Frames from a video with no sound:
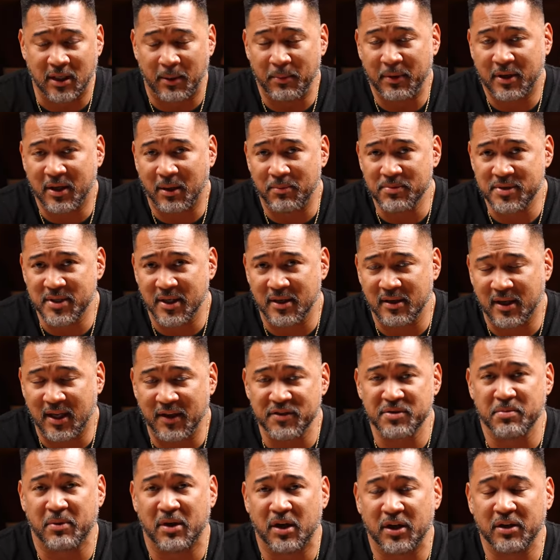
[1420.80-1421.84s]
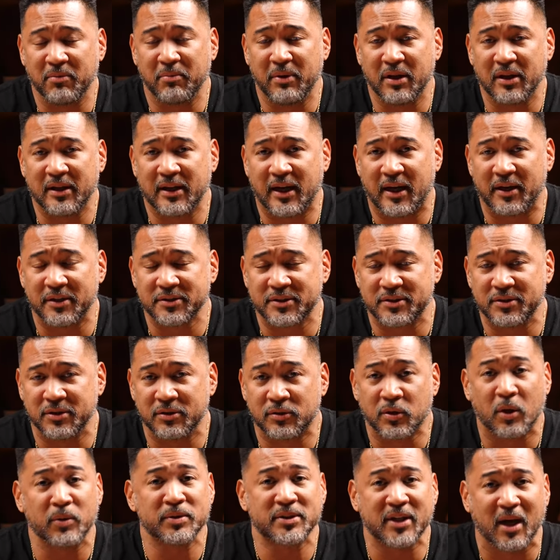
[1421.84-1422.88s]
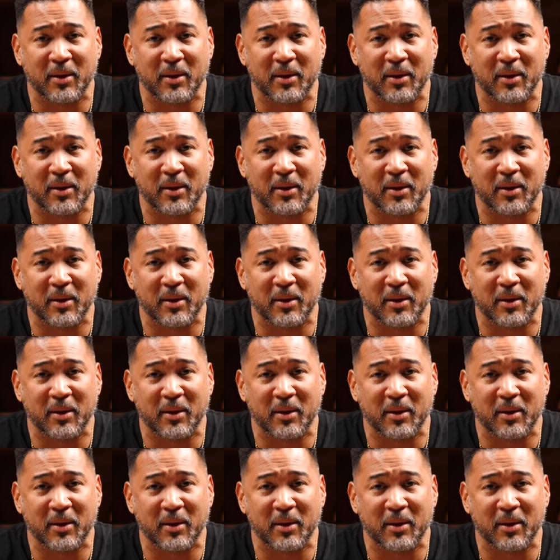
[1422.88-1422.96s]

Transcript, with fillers: company comes in, gives him $100 million to grow his